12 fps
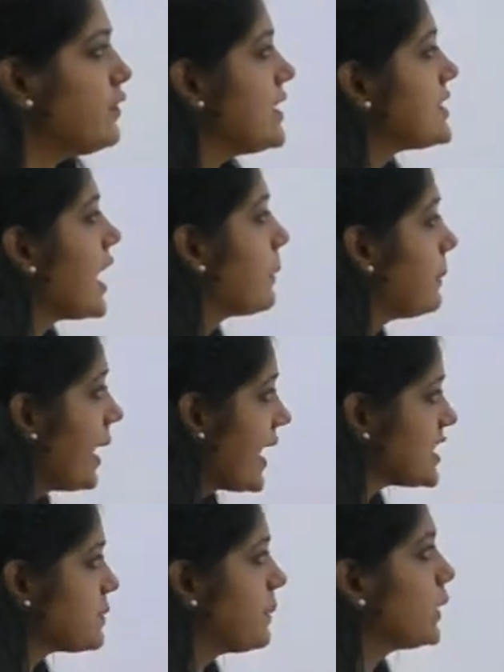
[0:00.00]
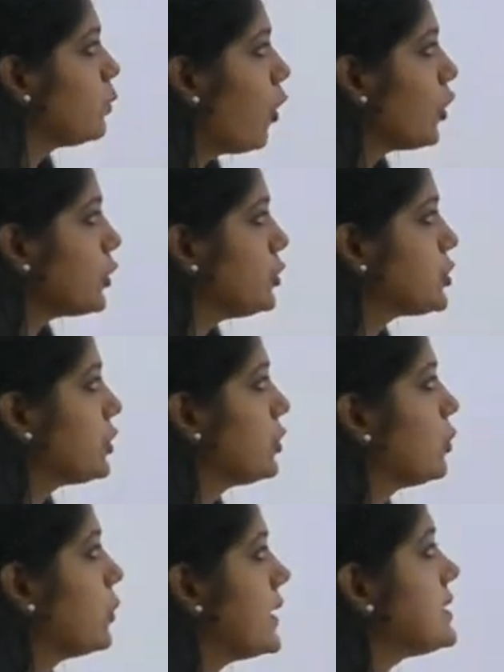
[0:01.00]
affairs aspect, what you should
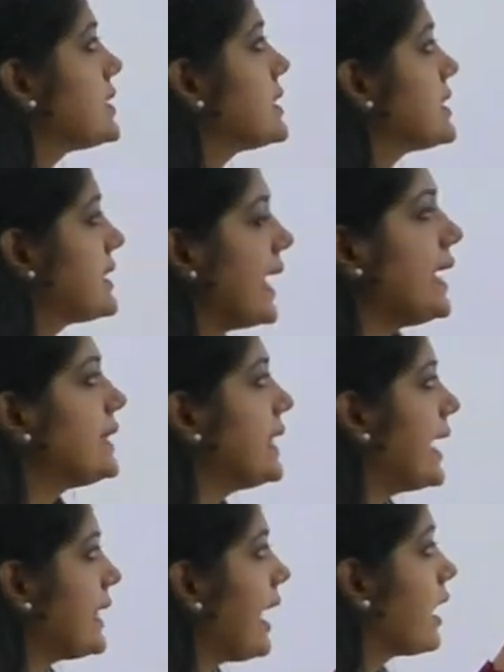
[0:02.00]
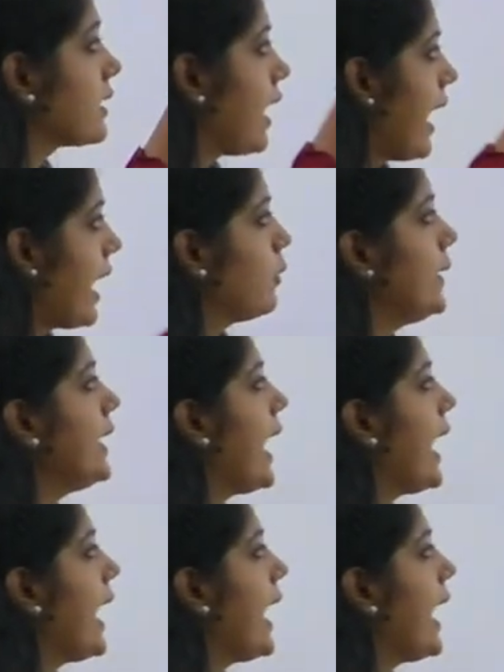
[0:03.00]
know is state that are having